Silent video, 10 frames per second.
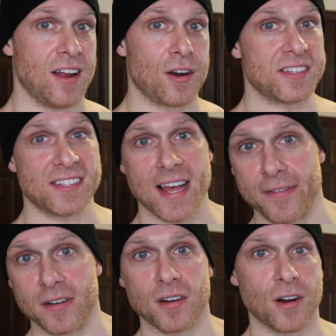or
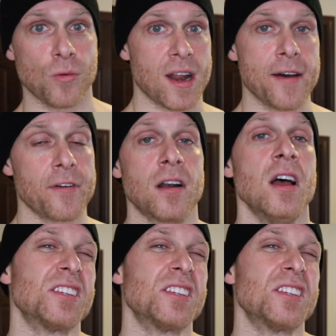seven or whatever,